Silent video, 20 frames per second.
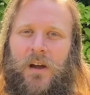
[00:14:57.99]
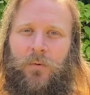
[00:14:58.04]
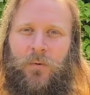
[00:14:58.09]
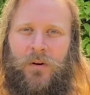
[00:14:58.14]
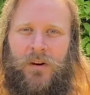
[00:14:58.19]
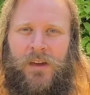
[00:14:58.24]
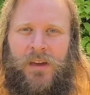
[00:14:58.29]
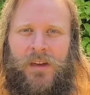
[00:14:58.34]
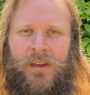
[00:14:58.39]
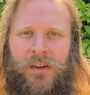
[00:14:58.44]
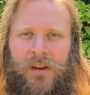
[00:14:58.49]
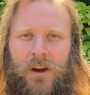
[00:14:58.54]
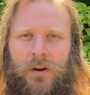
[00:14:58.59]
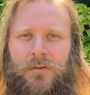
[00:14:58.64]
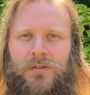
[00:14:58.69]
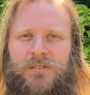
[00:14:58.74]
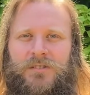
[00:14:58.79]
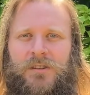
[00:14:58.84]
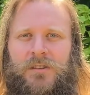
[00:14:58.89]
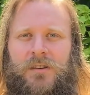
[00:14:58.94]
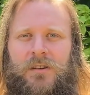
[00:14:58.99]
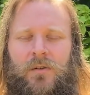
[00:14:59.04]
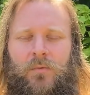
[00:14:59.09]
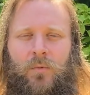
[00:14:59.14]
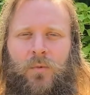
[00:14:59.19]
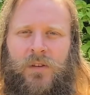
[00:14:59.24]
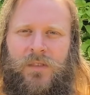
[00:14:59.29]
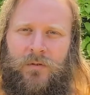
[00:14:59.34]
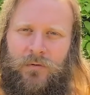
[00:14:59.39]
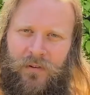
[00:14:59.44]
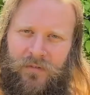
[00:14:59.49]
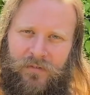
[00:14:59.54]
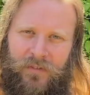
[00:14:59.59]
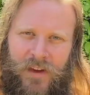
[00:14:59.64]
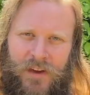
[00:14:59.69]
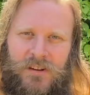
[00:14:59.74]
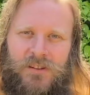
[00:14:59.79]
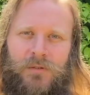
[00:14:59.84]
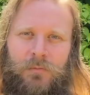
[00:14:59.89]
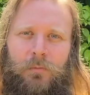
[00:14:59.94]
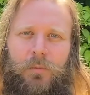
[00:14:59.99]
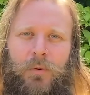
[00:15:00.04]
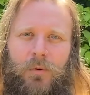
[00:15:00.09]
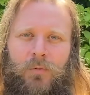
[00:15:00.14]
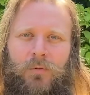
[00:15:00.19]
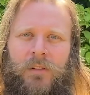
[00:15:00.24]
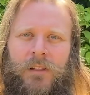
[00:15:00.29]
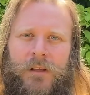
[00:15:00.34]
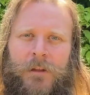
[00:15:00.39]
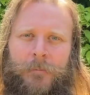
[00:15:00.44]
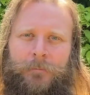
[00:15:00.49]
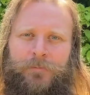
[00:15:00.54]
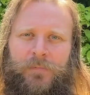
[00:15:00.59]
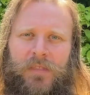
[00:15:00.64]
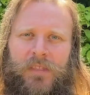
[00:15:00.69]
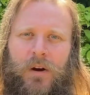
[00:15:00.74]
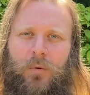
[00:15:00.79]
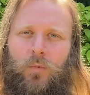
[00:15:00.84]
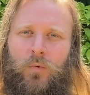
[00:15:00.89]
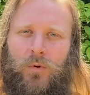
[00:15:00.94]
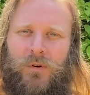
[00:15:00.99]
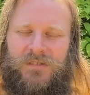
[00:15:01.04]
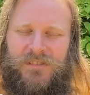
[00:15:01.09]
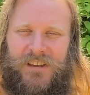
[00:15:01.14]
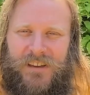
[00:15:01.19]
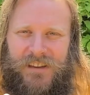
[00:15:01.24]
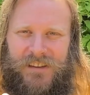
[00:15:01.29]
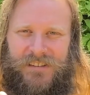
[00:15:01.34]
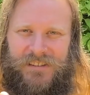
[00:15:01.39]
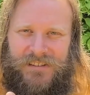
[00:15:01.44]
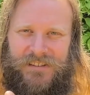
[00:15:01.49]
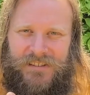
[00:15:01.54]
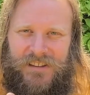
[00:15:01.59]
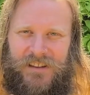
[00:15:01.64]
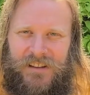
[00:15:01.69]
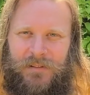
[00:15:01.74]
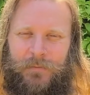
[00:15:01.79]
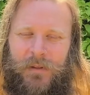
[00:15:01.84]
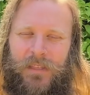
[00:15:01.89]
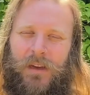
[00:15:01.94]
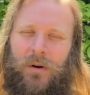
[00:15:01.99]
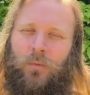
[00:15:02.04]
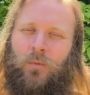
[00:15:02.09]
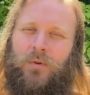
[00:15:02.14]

I want to encourage you that with a reflection pool, that water is still, but that